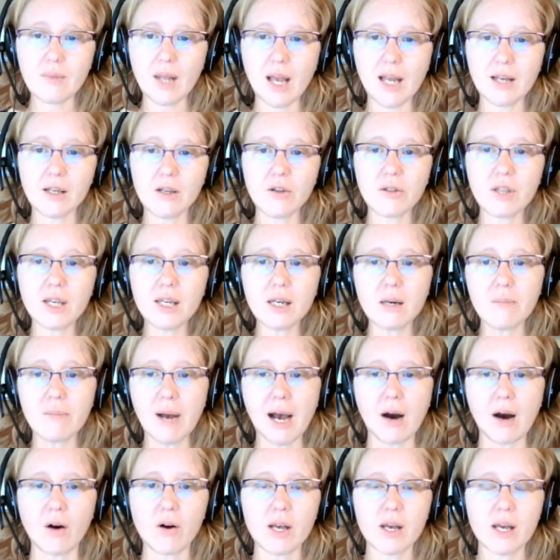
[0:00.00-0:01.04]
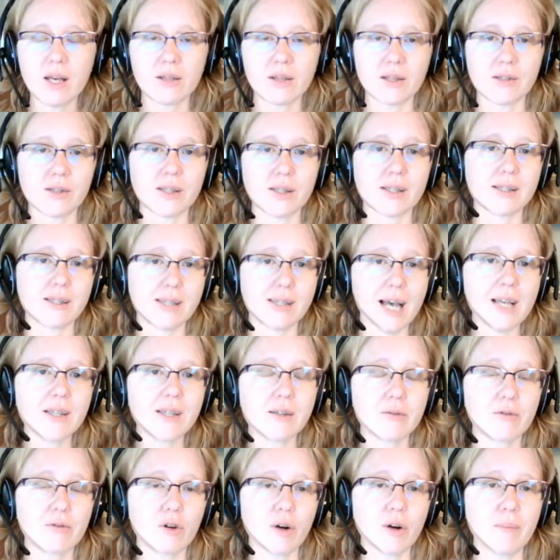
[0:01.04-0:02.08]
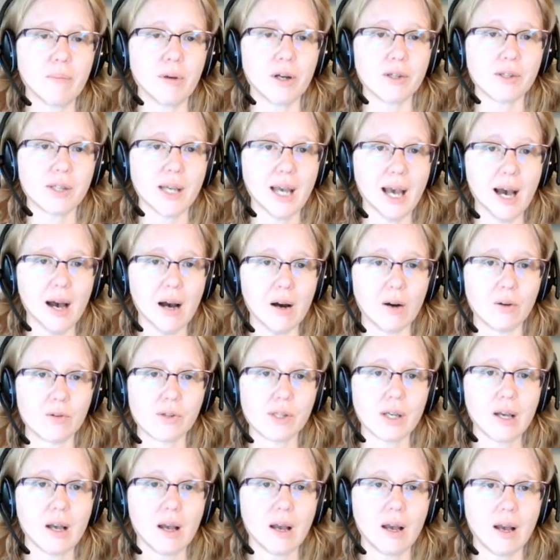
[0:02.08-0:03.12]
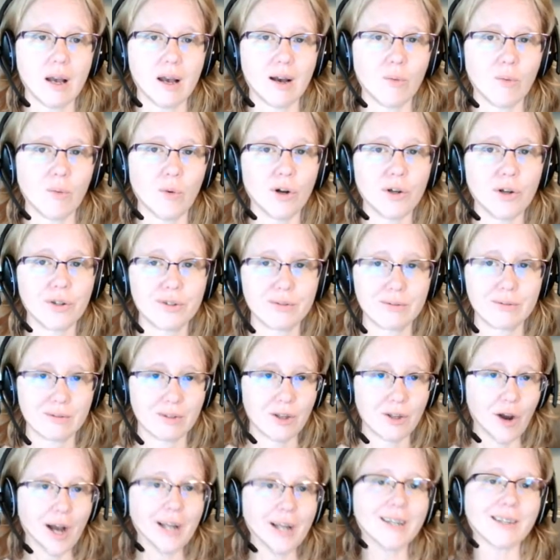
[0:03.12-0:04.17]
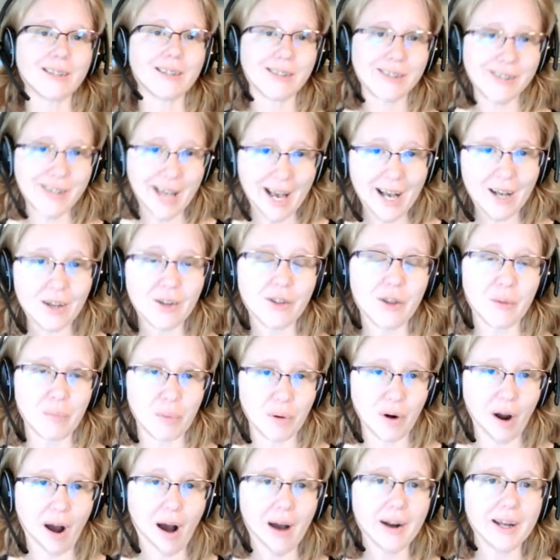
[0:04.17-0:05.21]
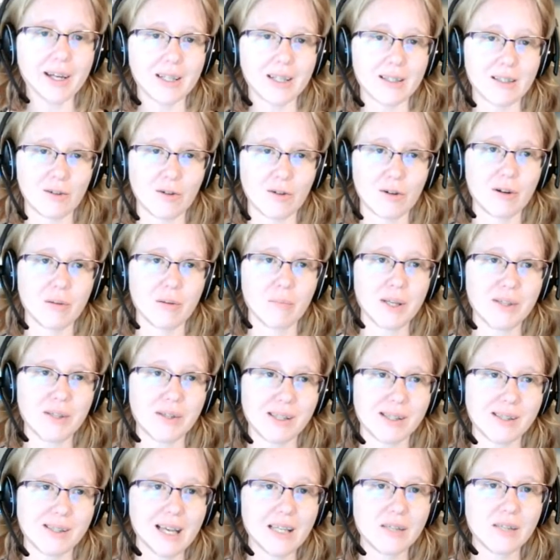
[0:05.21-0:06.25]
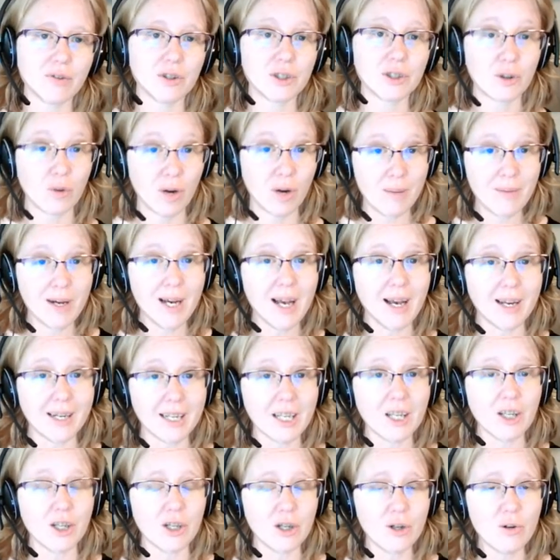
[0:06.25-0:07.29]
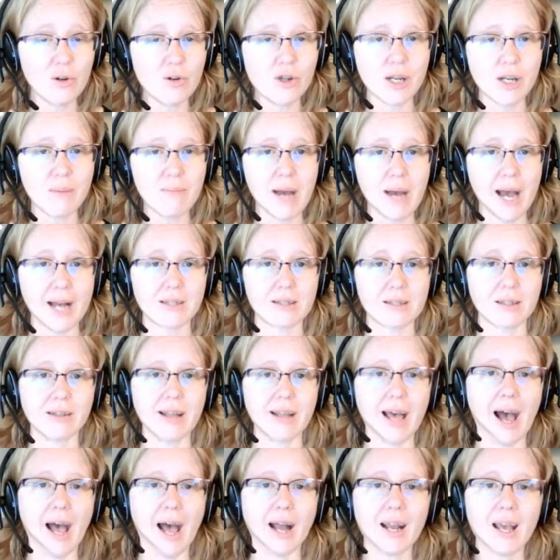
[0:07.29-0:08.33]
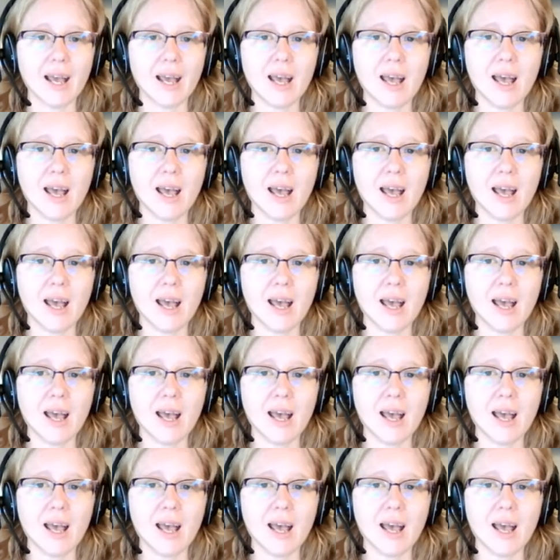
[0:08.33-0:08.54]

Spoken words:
And you think about the success of Grandpa's cows, well, you had to sell the product in order to be successful. And Grandma had a huge impact on that.